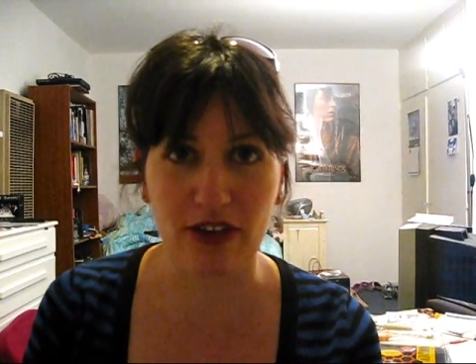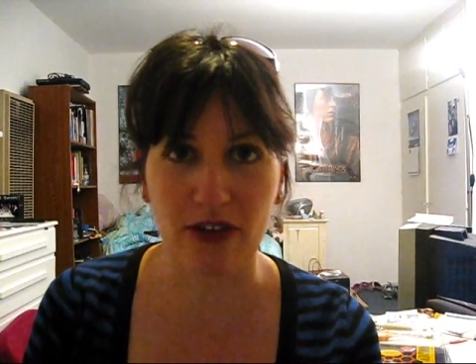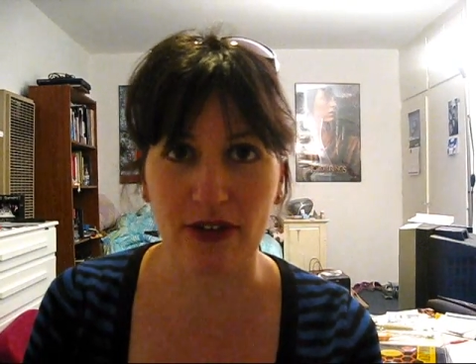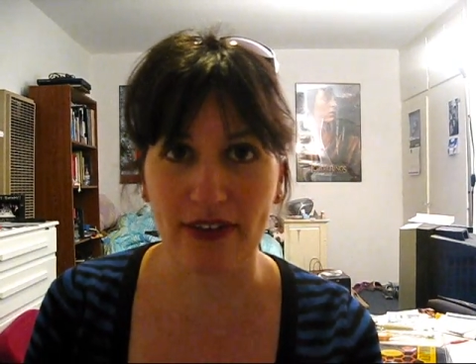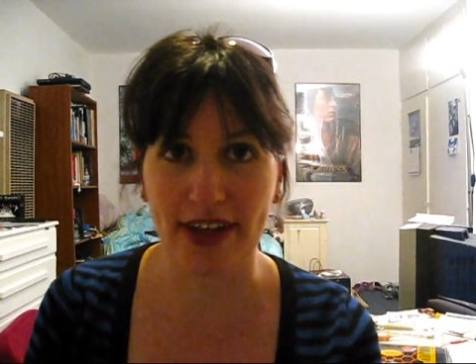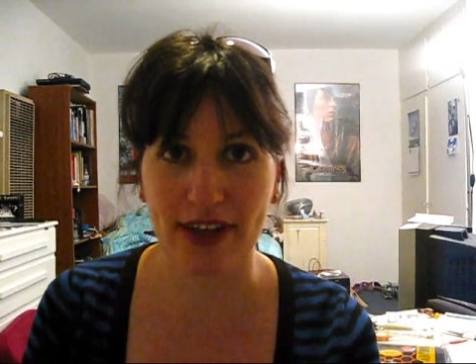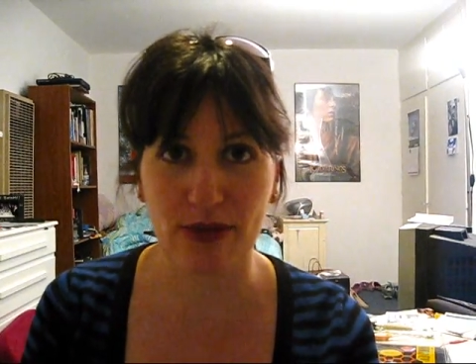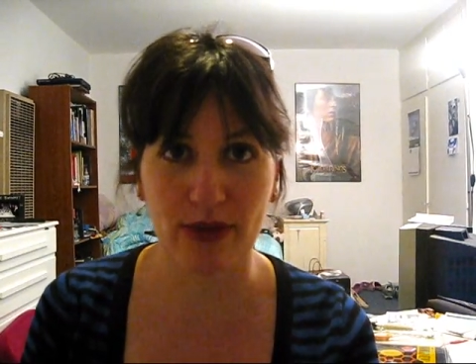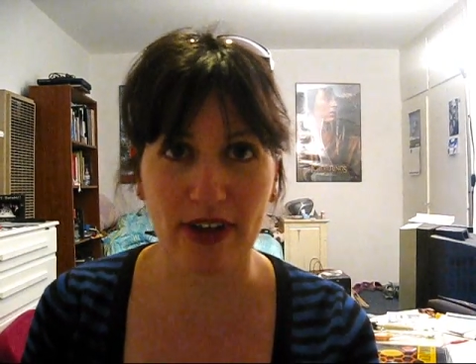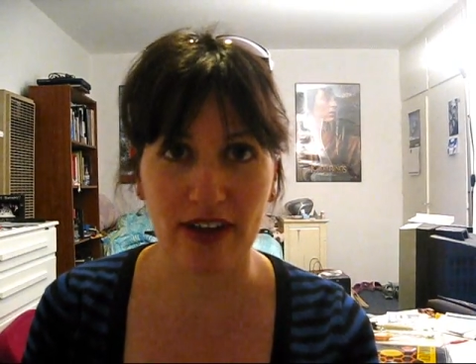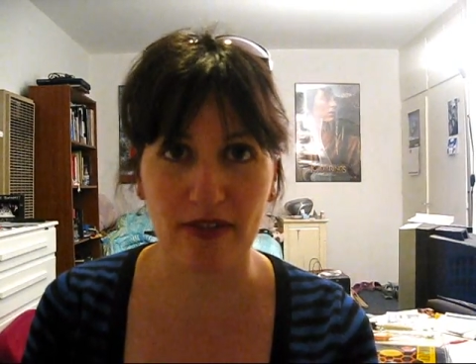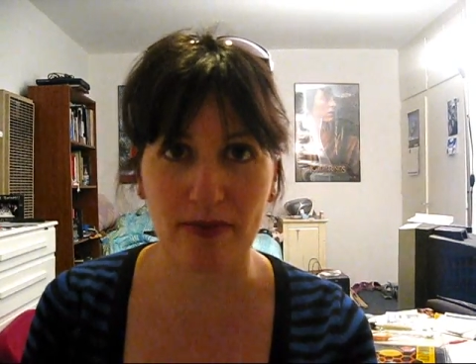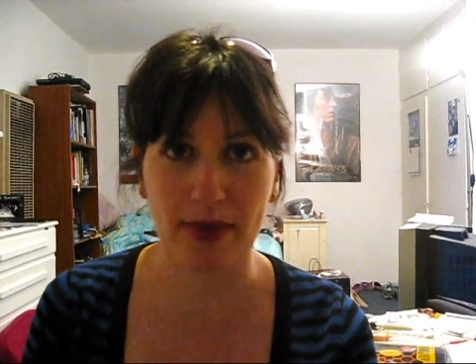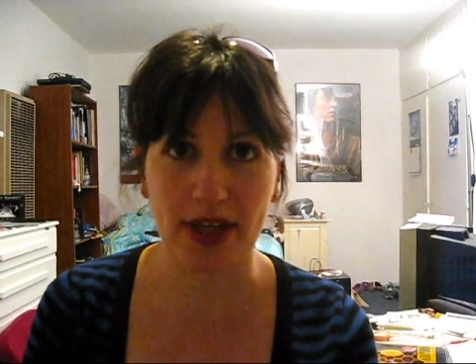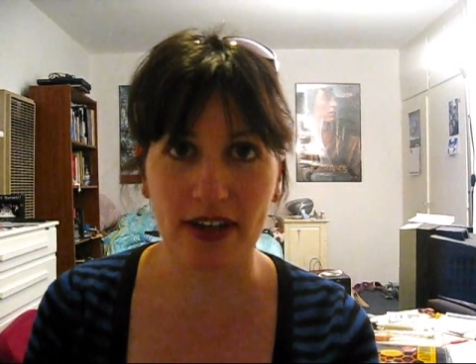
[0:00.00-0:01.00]
and that's
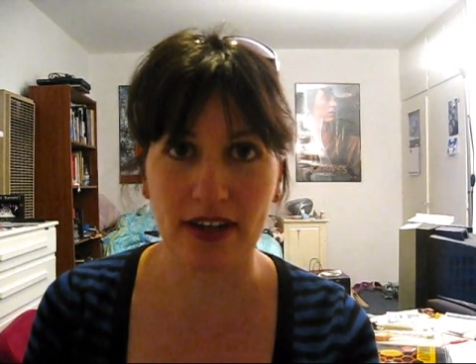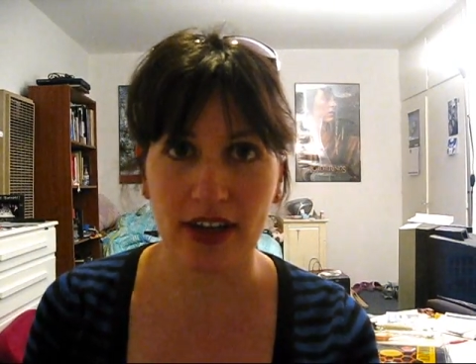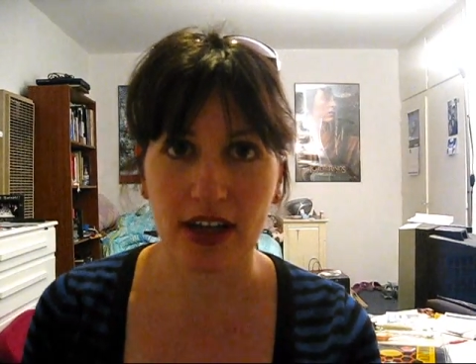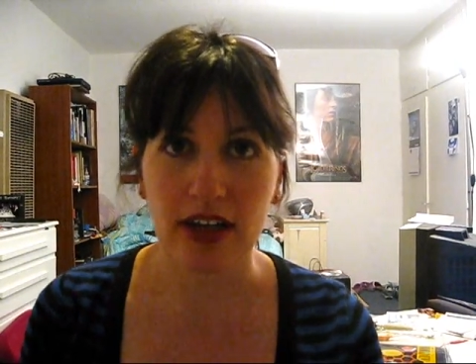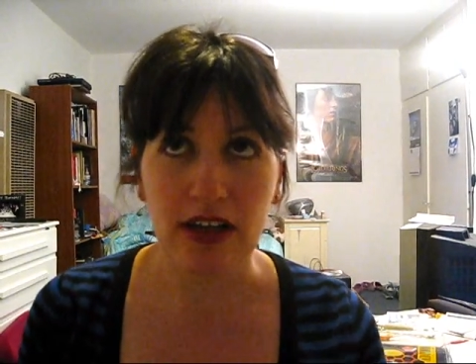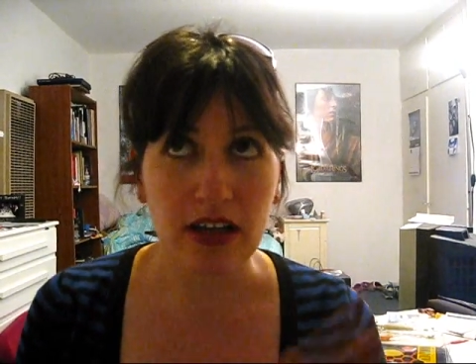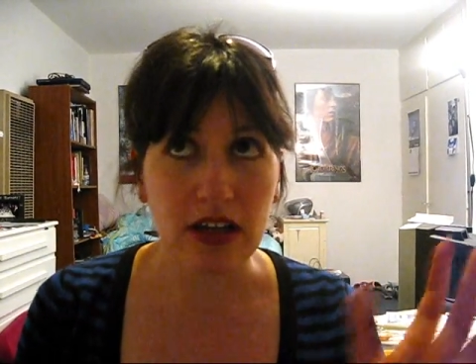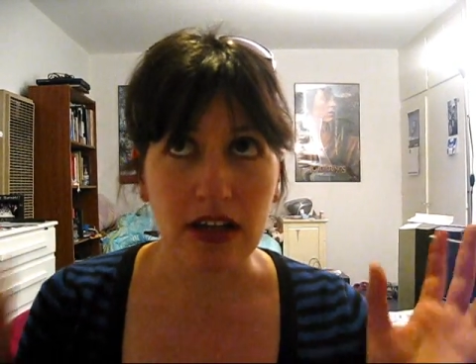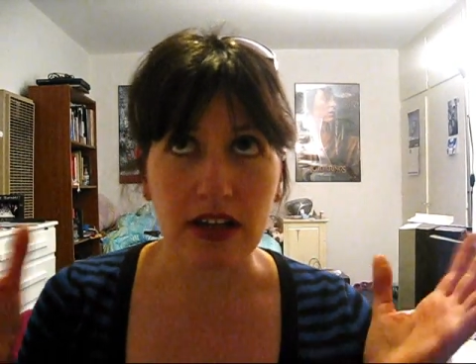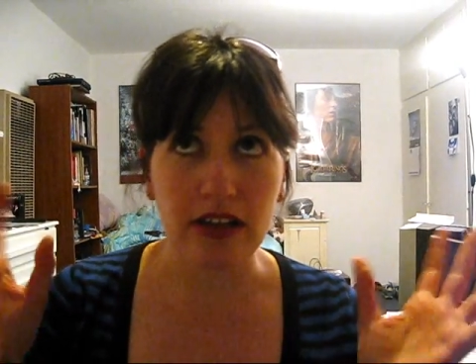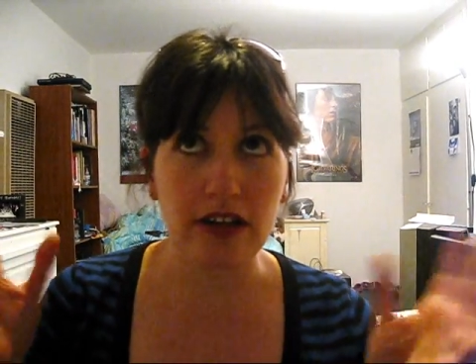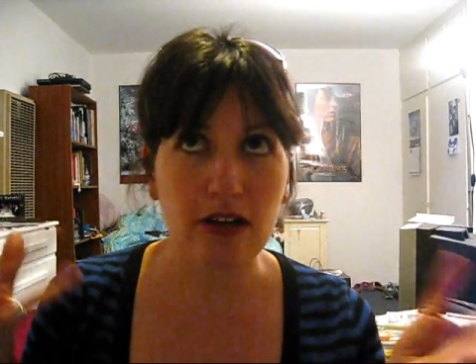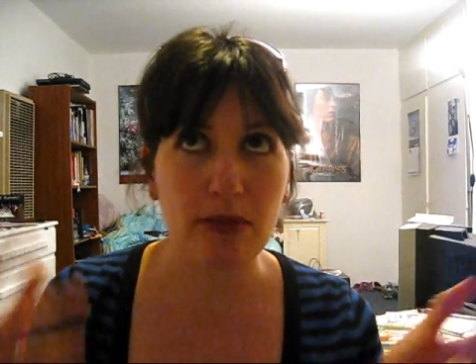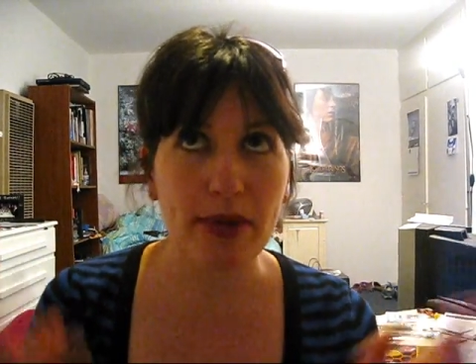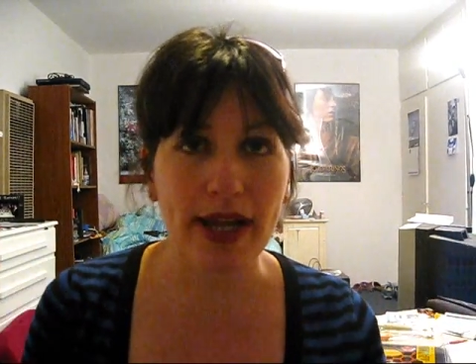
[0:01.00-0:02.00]
why I've been a
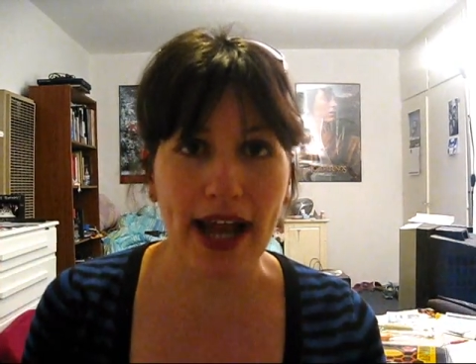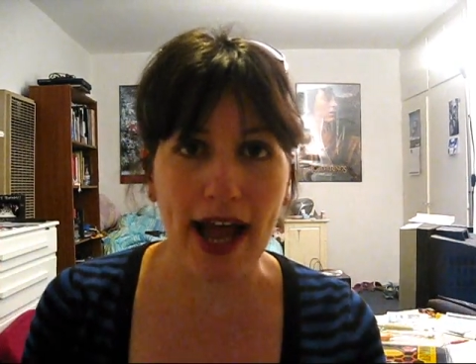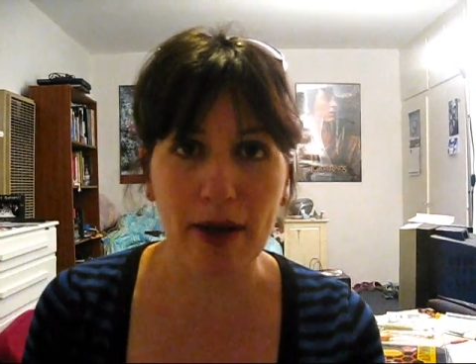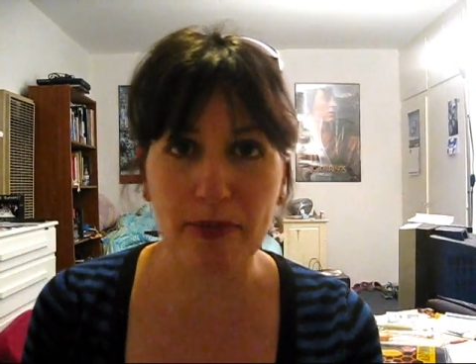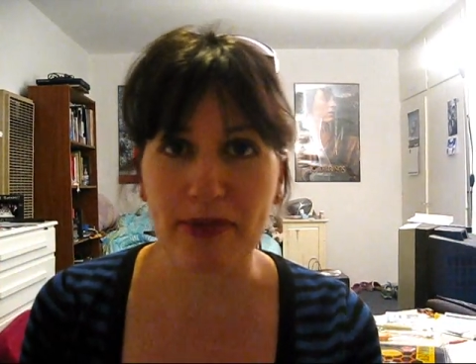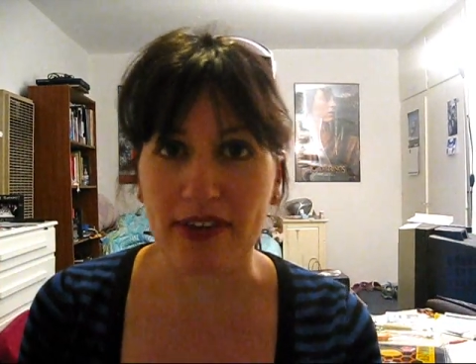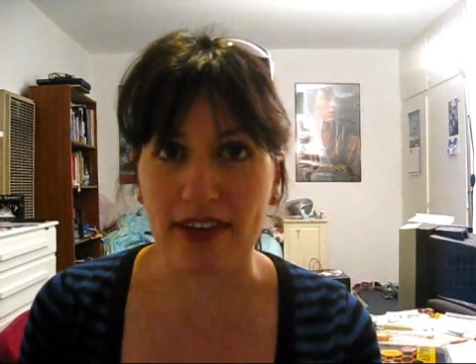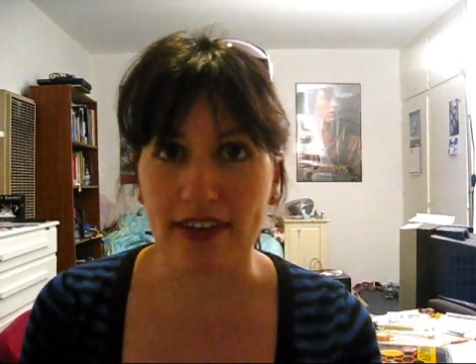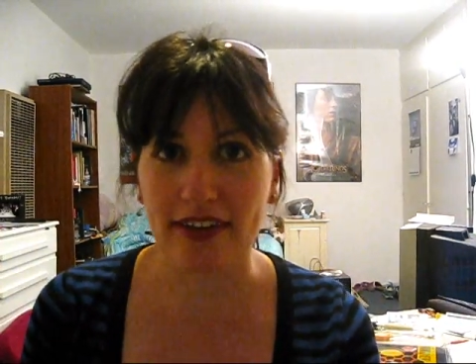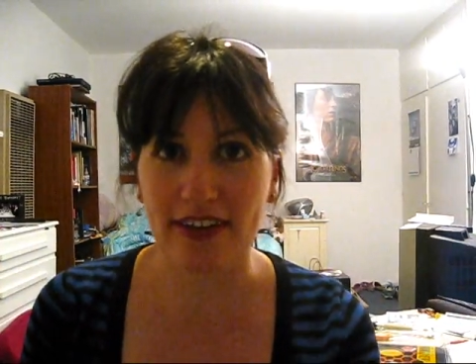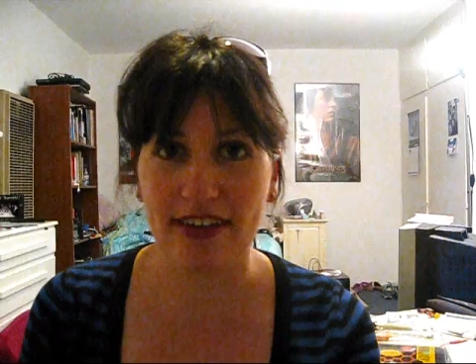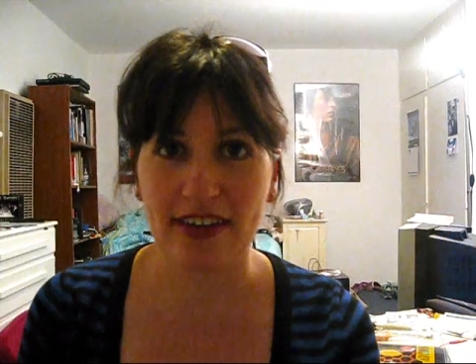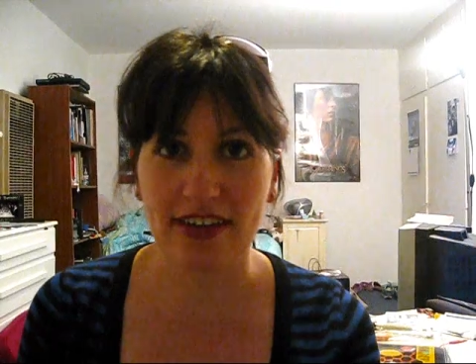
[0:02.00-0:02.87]
little bit absent.